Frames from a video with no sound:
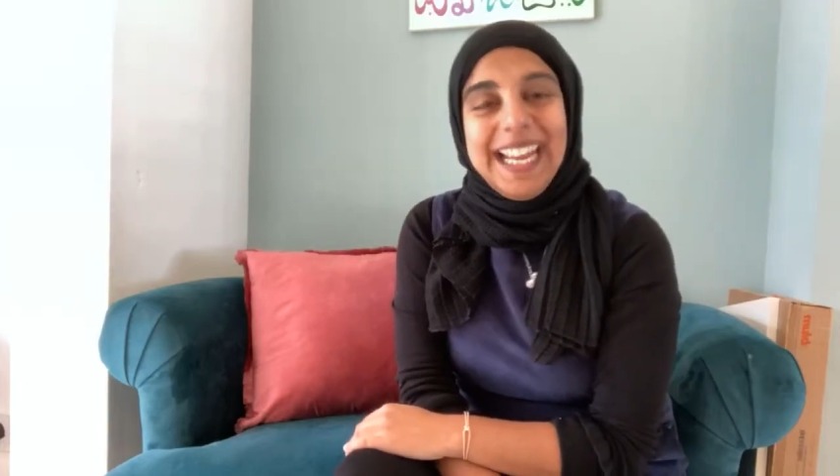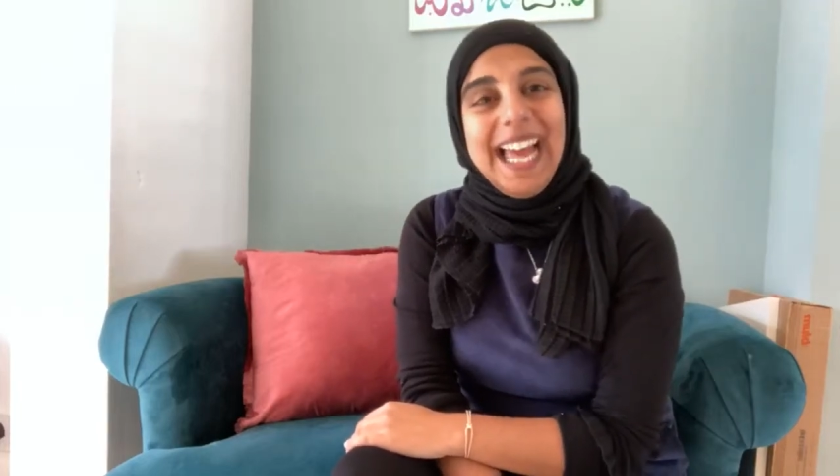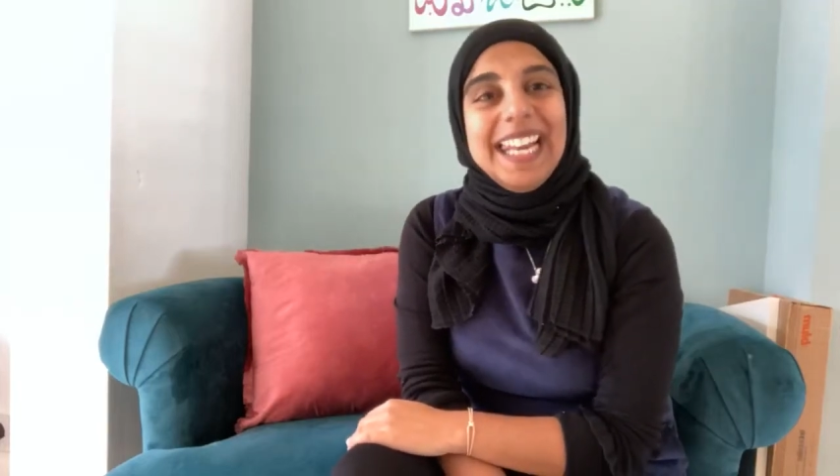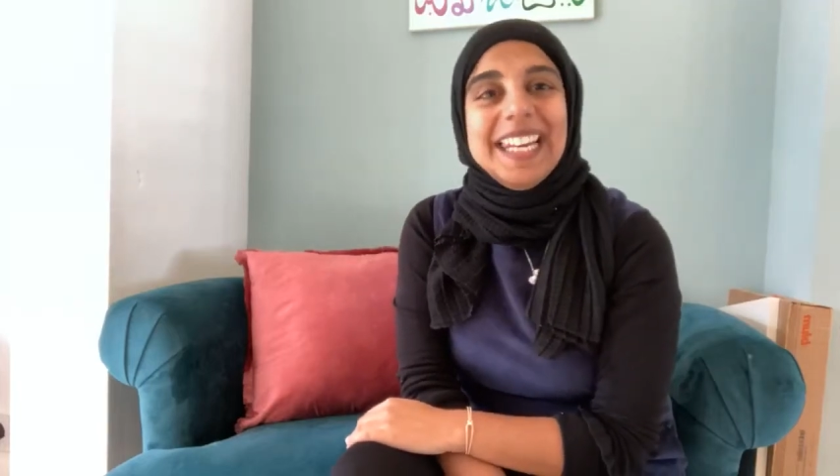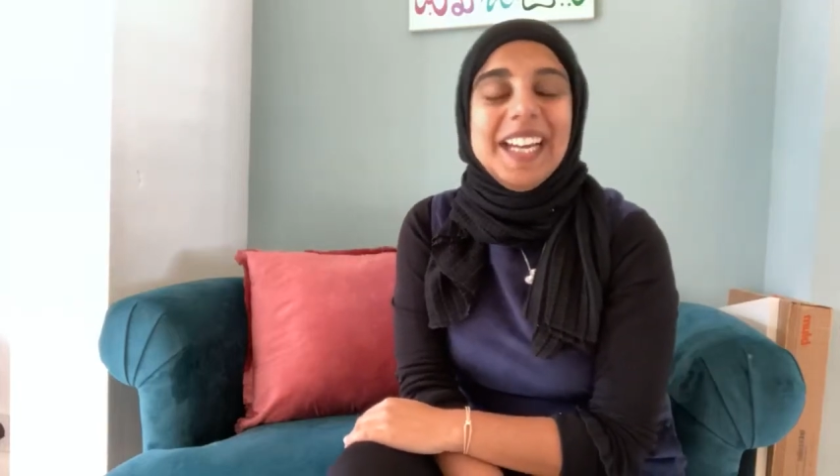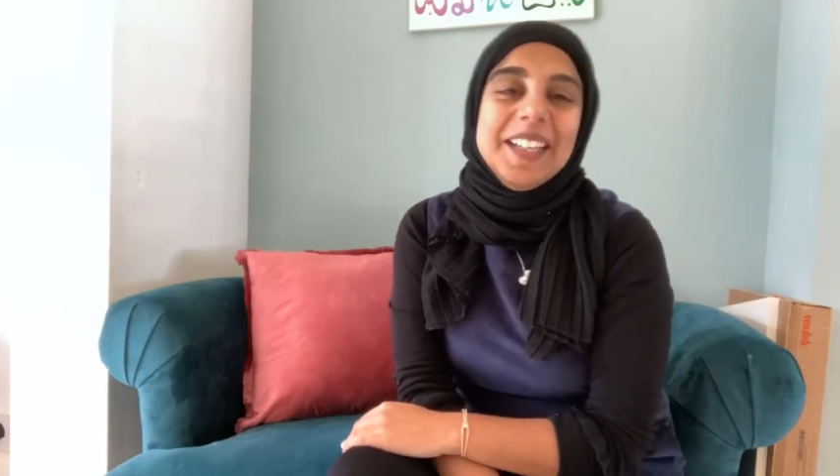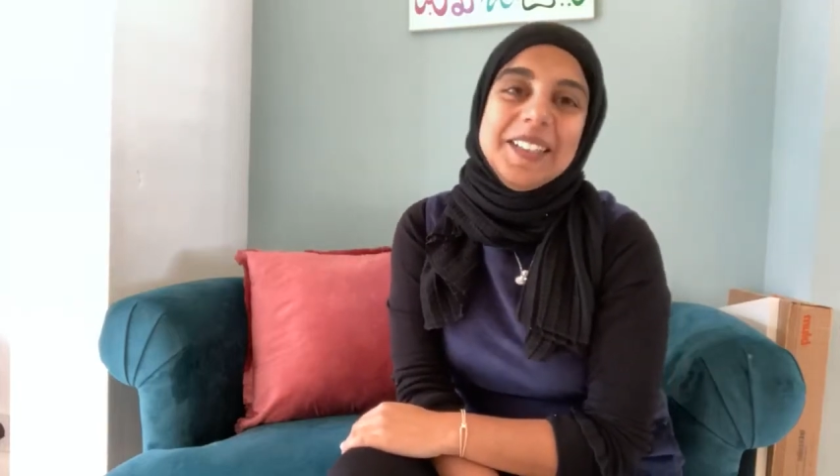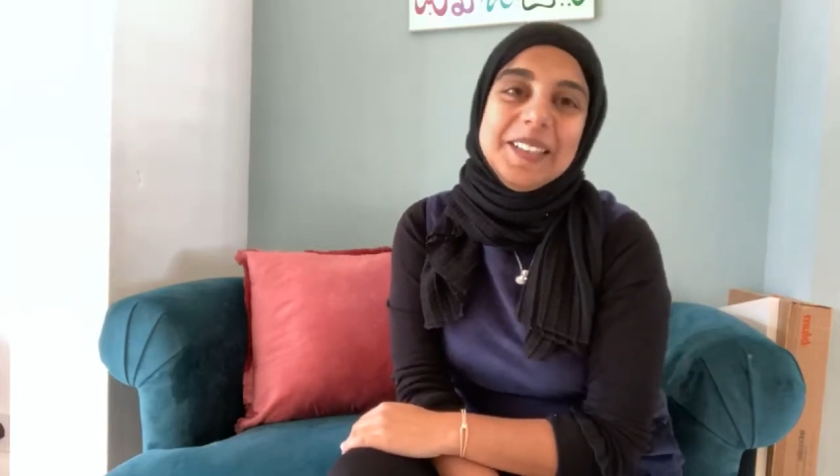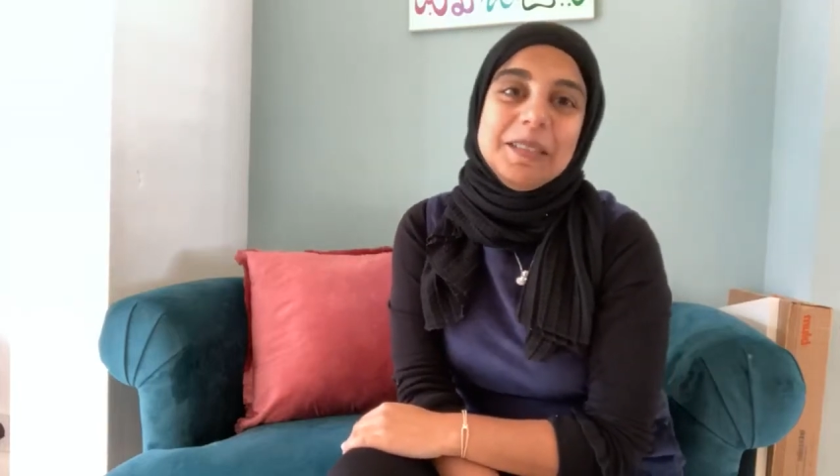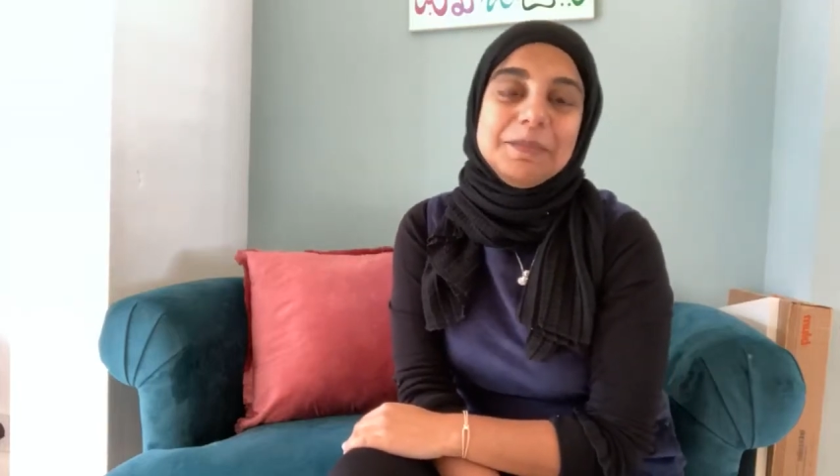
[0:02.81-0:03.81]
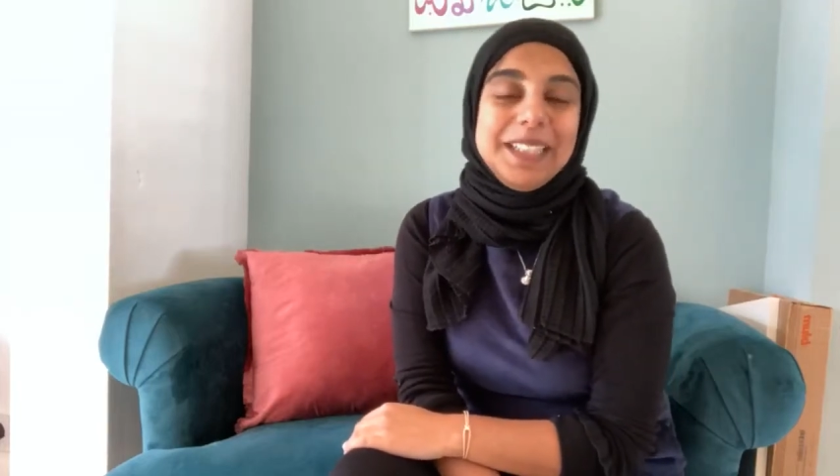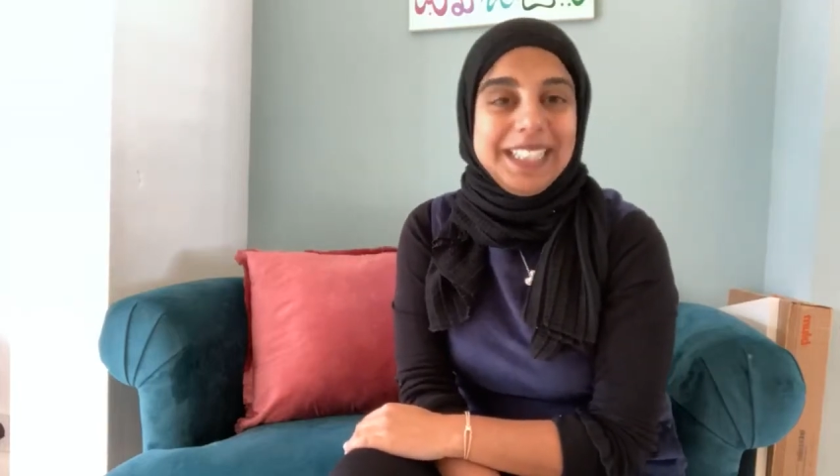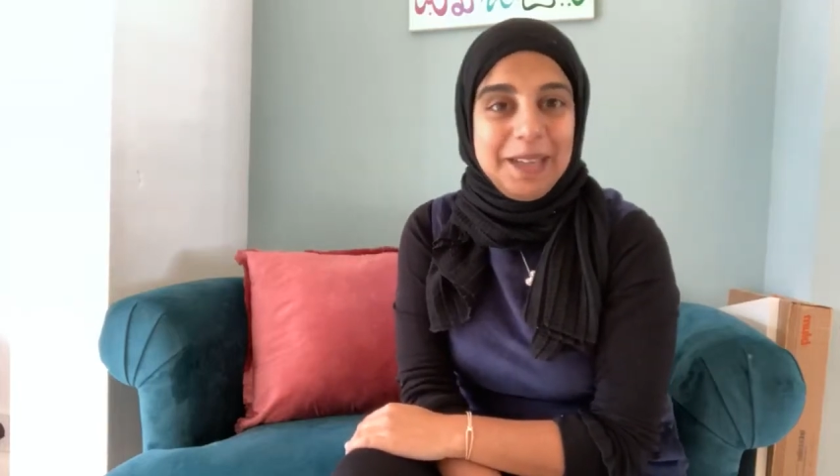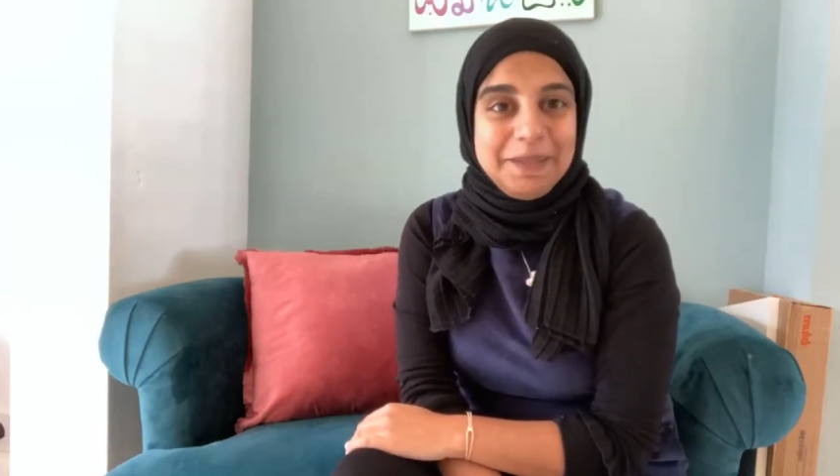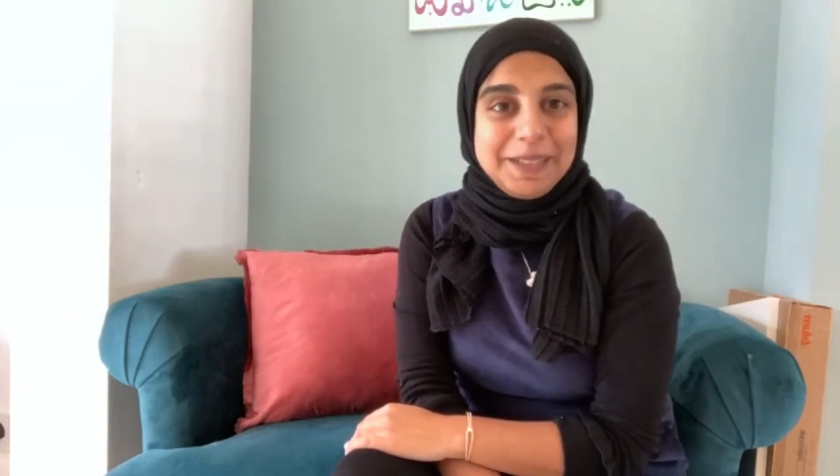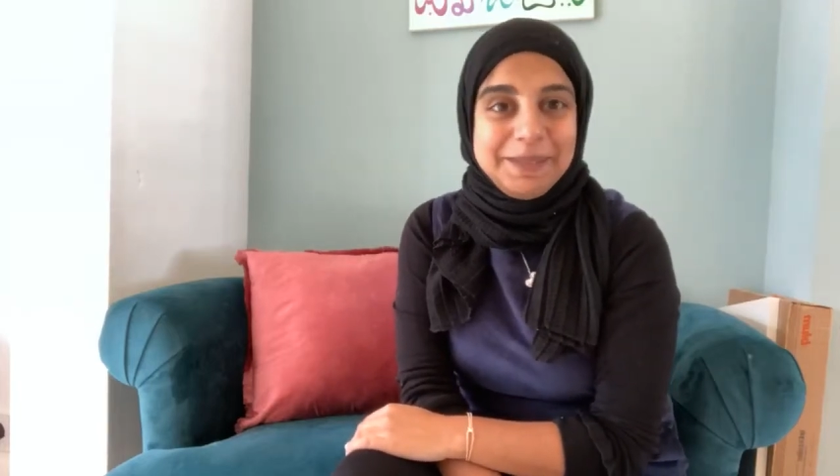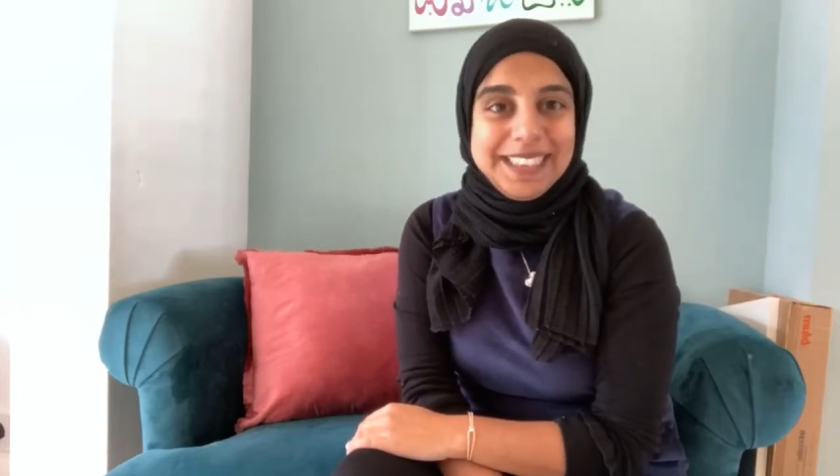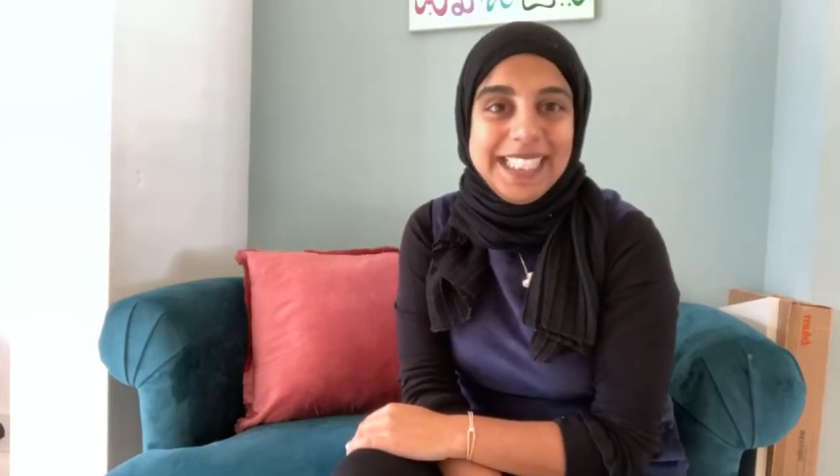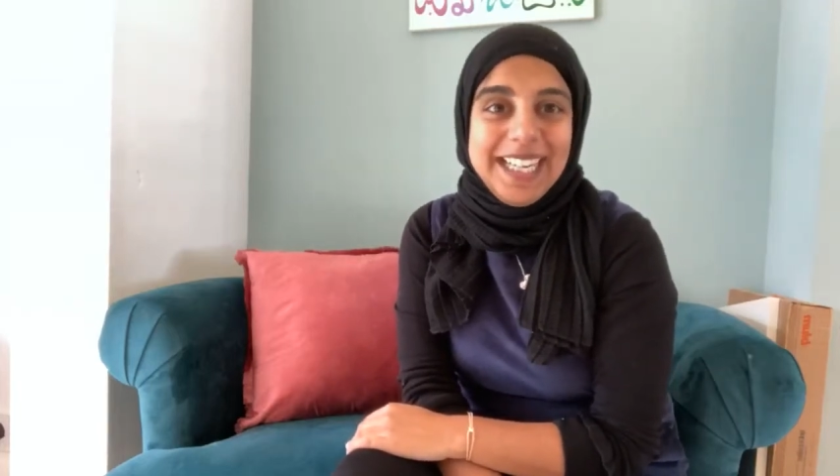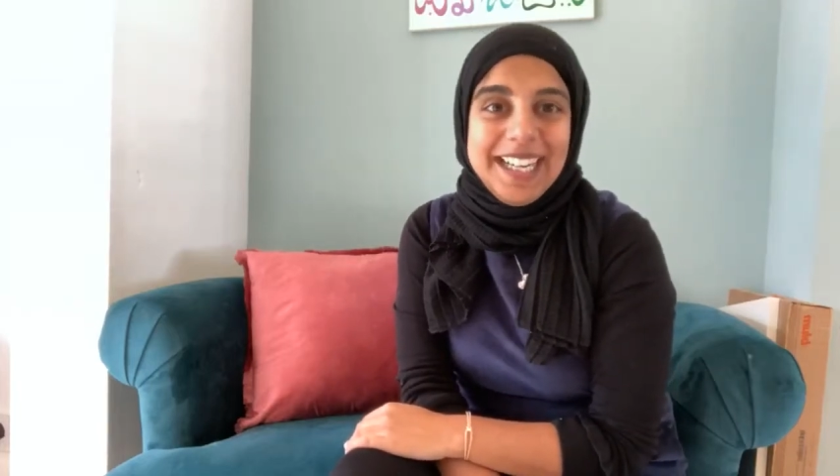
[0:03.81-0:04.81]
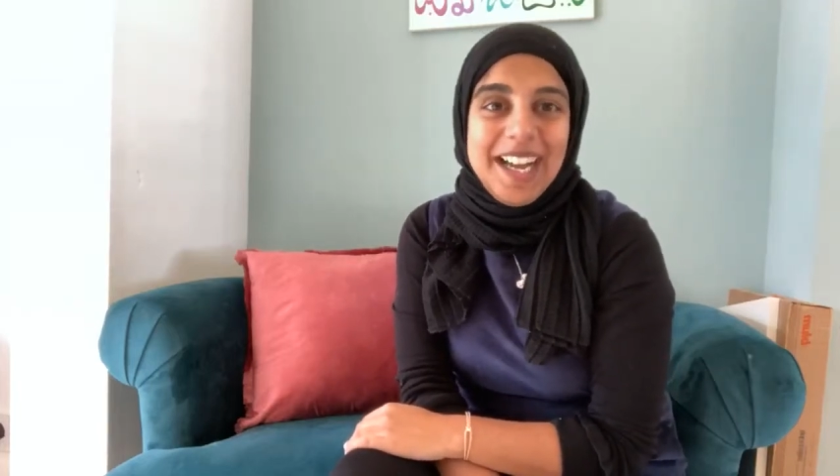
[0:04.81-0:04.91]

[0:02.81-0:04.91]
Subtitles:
Hello, my name is Medea.